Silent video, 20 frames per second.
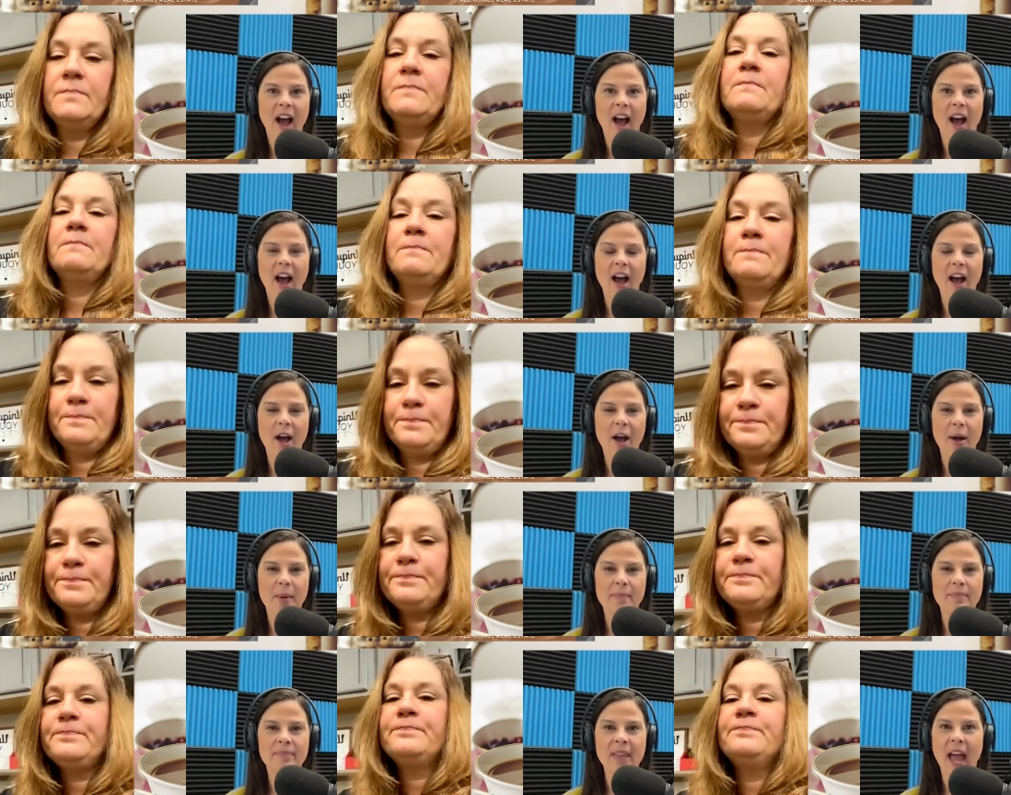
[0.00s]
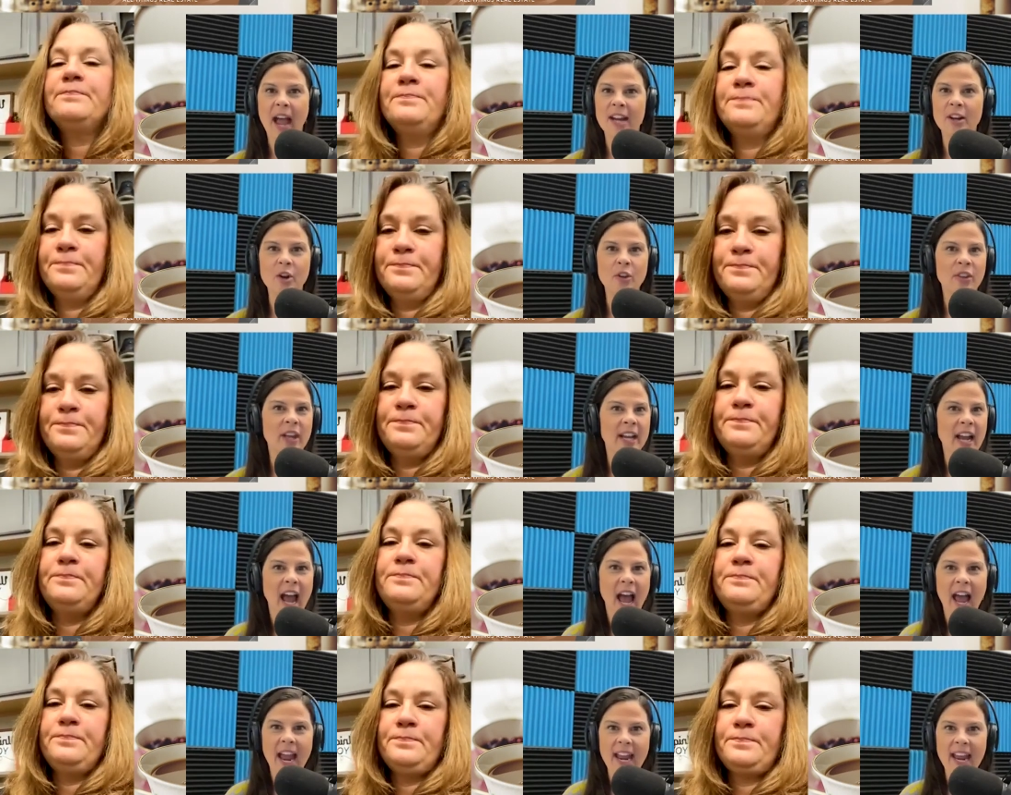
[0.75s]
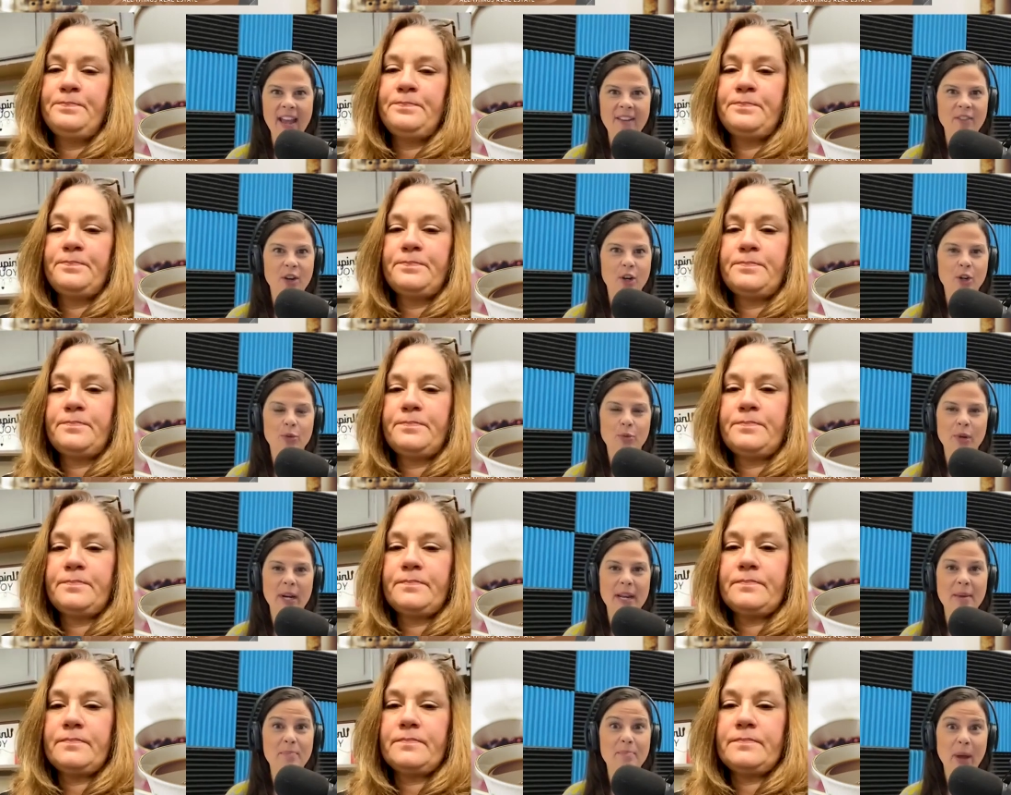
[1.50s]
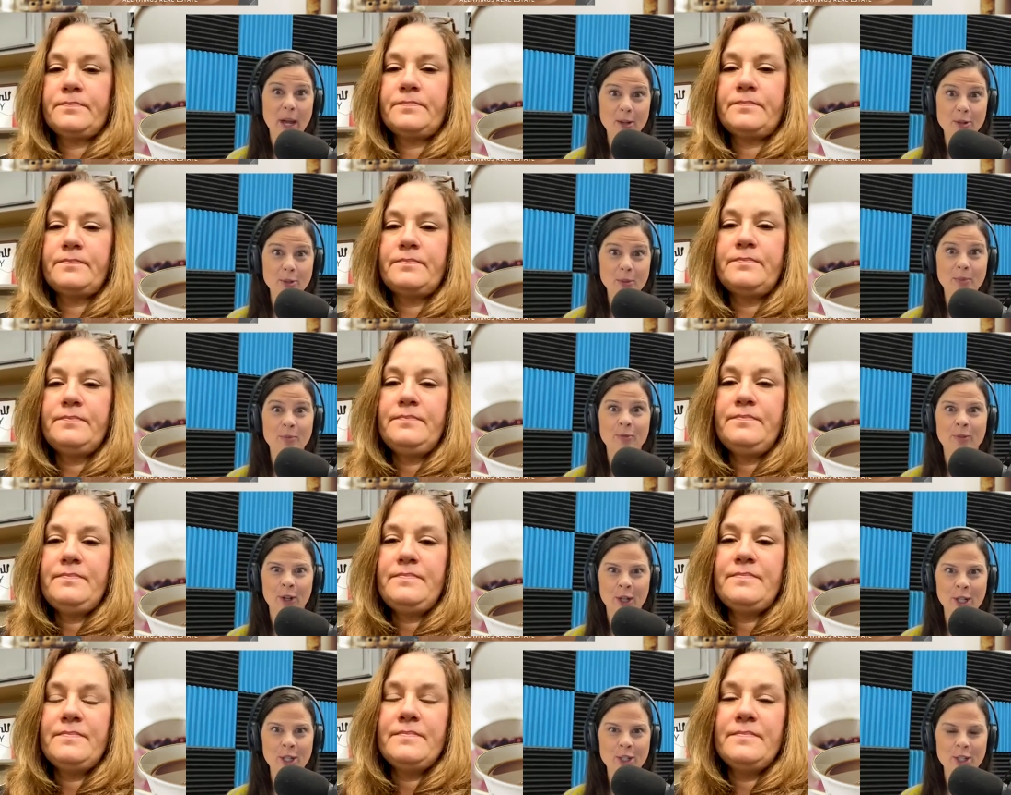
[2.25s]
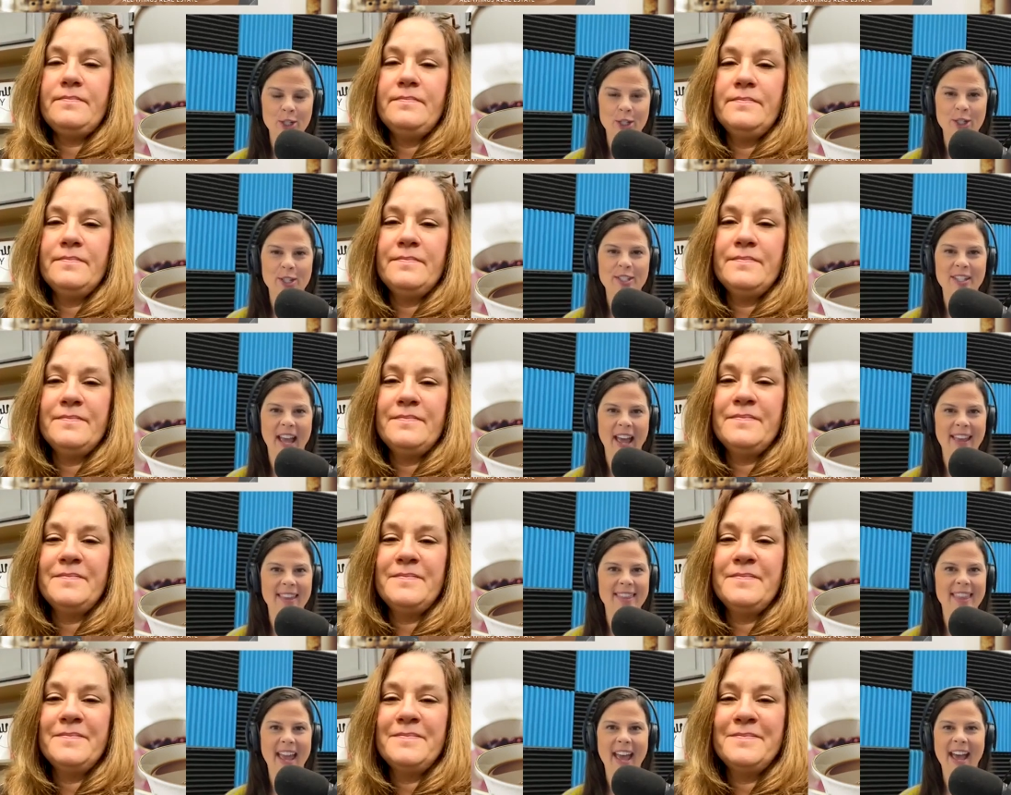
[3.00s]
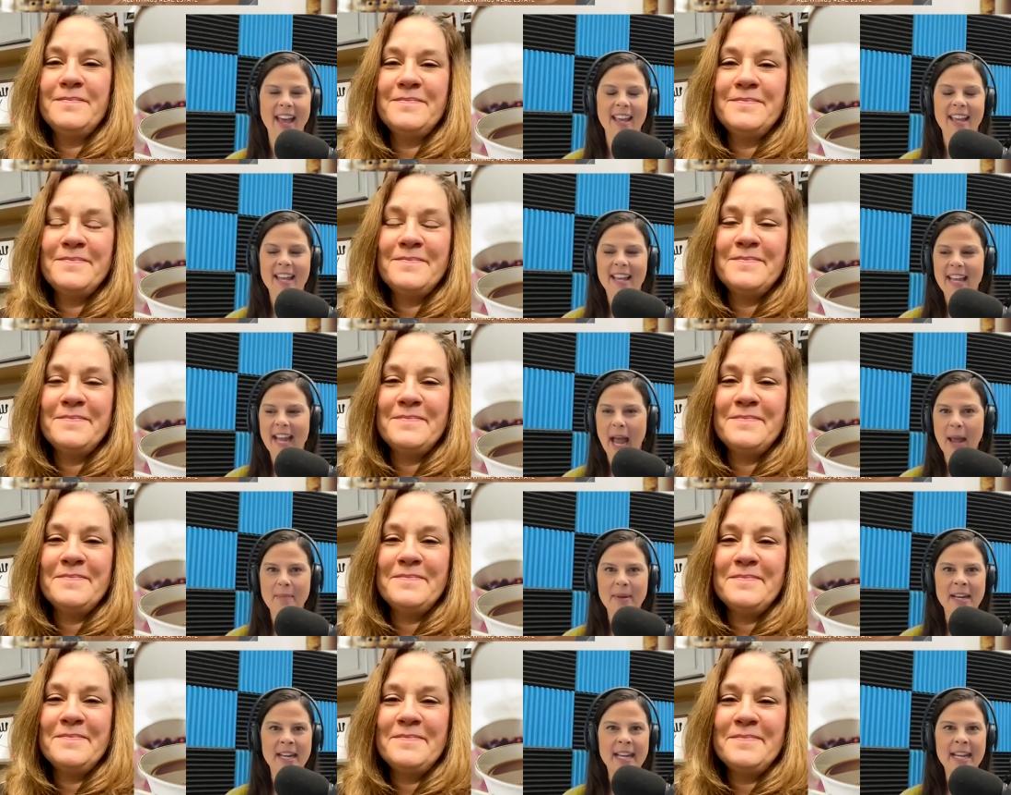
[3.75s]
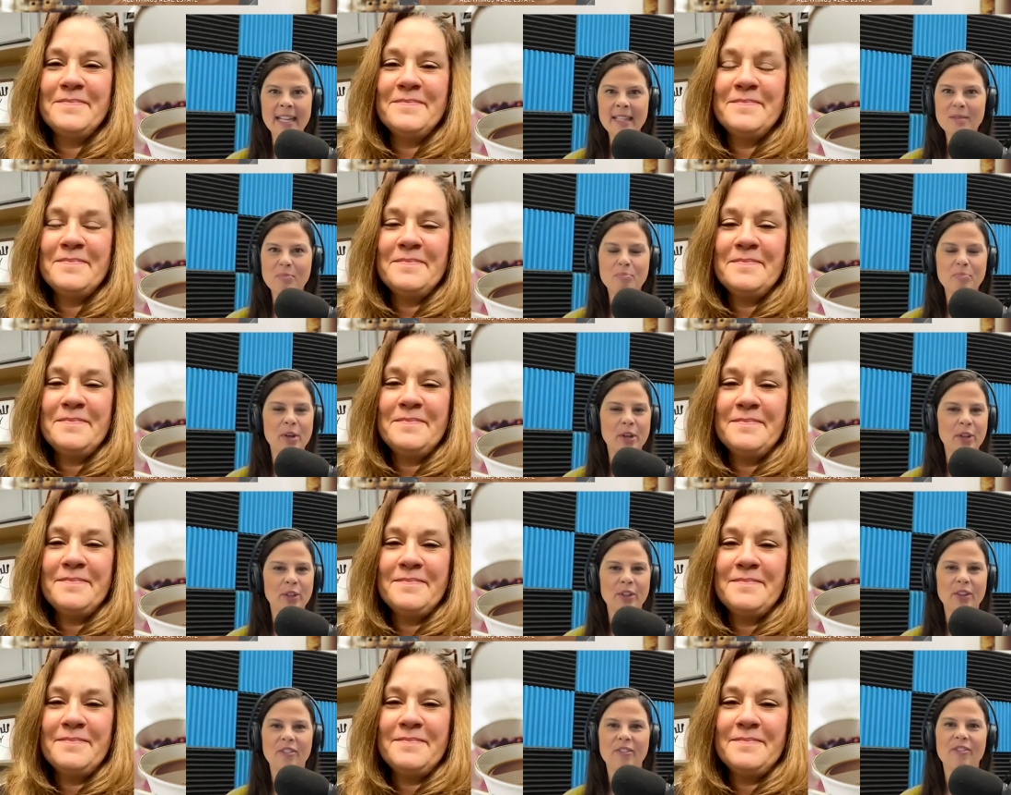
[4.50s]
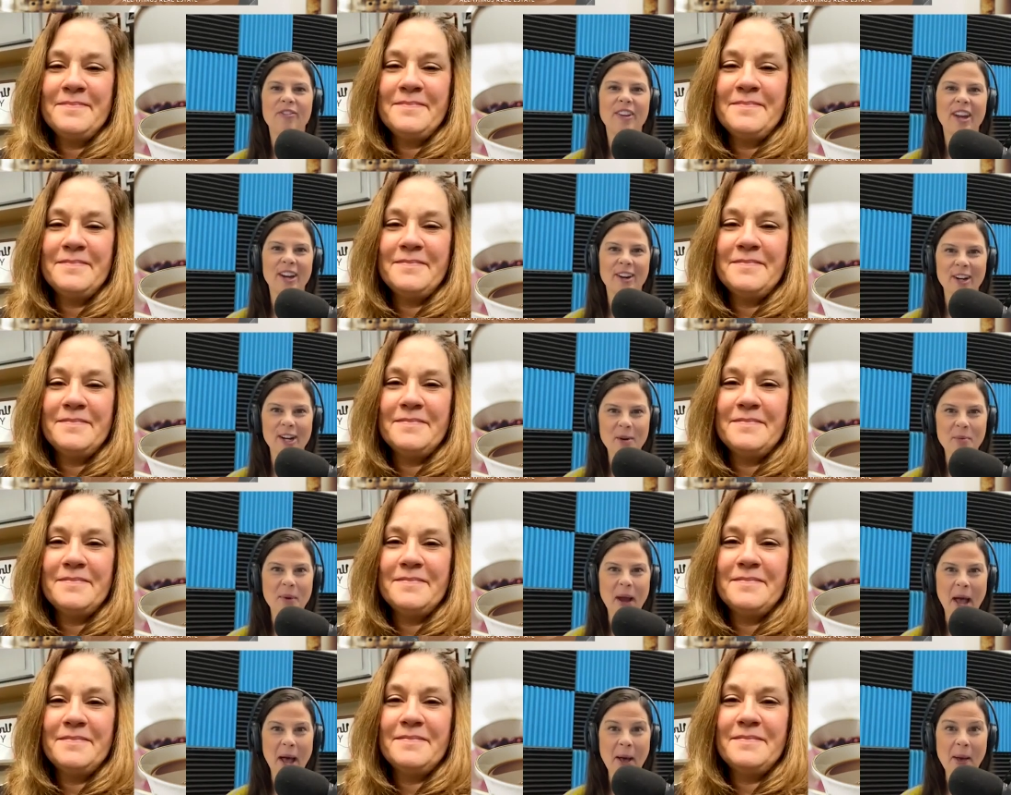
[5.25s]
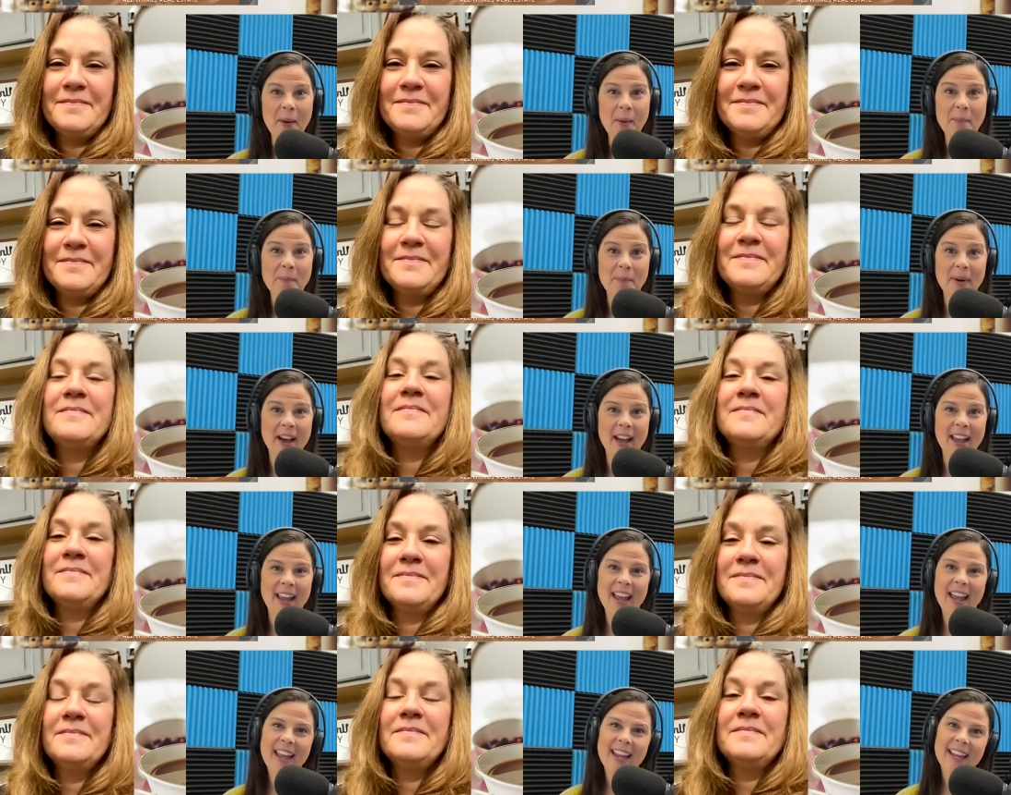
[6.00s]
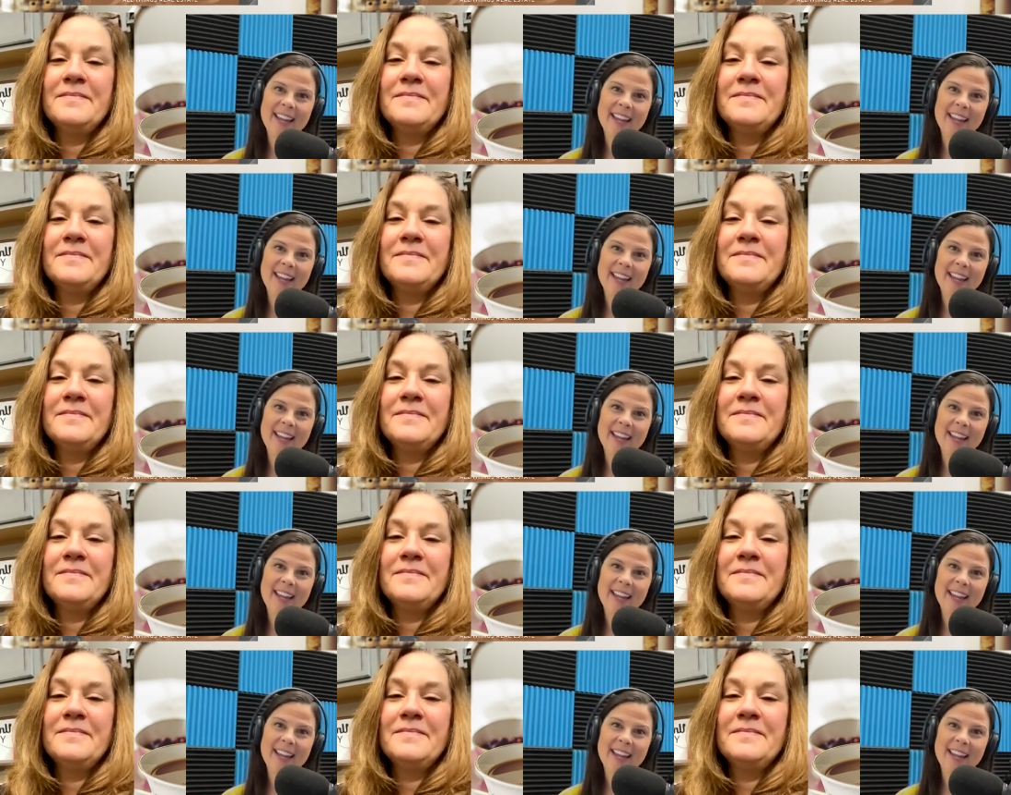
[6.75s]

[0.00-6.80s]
Speaker 1: Um, I know, mm-hmm. like I have a great bedroom furniture set that I mean it's built very well, but